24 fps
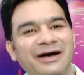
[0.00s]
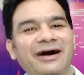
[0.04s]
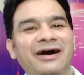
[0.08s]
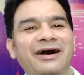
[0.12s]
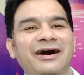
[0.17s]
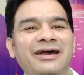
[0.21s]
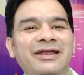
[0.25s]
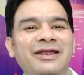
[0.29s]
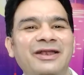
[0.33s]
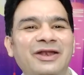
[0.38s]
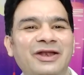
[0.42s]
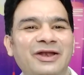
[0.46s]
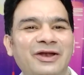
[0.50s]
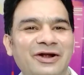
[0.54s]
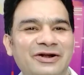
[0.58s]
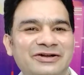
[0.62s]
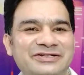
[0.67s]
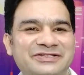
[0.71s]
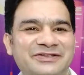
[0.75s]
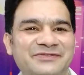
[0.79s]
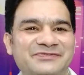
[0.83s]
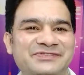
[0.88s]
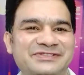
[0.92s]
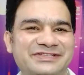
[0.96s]

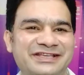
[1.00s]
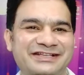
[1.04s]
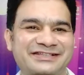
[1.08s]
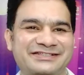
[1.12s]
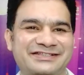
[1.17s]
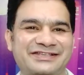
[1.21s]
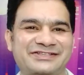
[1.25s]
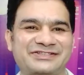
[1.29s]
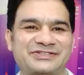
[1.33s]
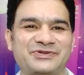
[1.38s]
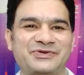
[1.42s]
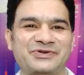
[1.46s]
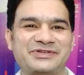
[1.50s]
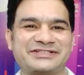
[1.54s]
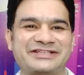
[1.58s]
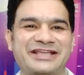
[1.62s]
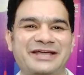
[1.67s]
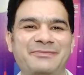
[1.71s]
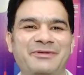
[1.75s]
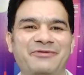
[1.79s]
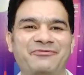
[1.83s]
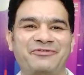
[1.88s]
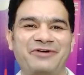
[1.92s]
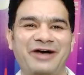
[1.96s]
Lots of success stories
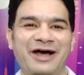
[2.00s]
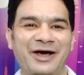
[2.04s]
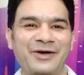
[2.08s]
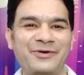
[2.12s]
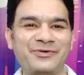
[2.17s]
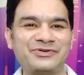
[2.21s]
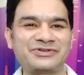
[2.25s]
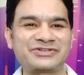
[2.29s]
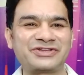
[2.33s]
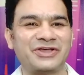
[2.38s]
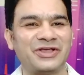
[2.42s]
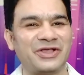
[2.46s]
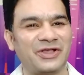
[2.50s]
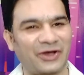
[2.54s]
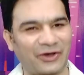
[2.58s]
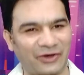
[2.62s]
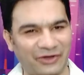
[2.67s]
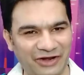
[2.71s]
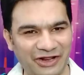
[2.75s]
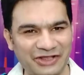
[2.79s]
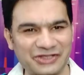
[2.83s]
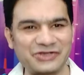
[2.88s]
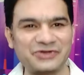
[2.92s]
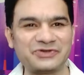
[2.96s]
can be found
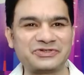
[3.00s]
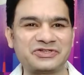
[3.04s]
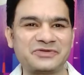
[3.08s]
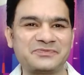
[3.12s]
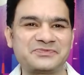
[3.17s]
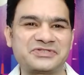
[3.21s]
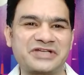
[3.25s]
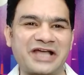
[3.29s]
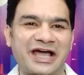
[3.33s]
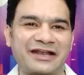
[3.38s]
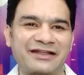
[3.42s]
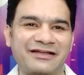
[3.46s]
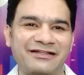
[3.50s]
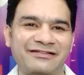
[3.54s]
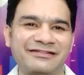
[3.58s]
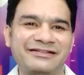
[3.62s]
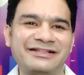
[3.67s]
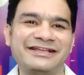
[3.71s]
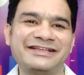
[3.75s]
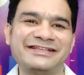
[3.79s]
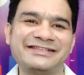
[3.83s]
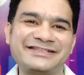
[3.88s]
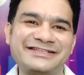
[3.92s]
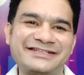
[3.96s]
on our YouTube channel,
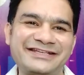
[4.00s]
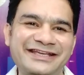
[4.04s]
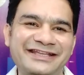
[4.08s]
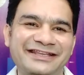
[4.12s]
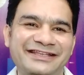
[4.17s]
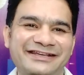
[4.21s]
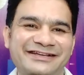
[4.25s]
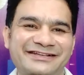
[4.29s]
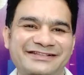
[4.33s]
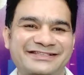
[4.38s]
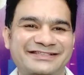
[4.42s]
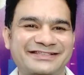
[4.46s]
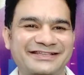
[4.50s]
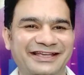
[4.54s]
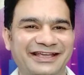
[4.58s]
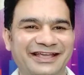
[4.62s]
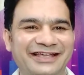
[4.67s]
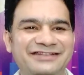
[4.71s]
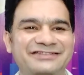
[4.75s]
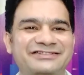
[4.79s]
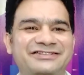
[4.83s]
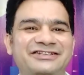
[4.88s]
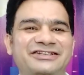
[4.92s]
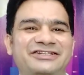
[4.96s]
Genius
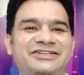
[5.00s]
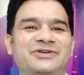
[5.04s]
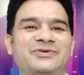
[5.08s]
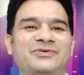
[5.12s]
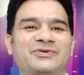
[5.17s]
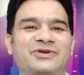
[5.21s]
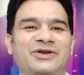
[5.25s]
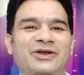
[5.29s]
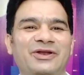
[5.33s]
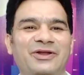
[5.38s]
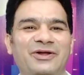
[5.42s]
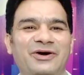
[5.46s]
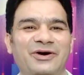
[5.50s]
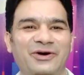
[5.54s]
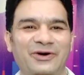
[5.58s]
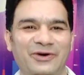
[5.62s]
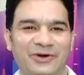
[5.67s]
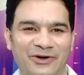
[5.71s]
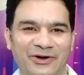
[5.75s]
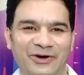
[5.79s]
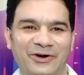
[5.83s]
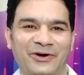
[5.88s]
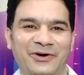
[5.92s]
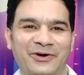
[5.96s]
Institute
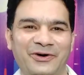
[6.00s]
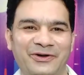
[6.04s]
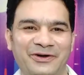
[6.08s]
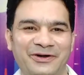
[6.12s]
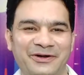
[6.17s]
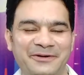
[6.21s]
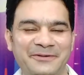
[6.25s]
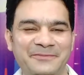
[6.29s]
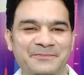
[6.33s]
Lahore.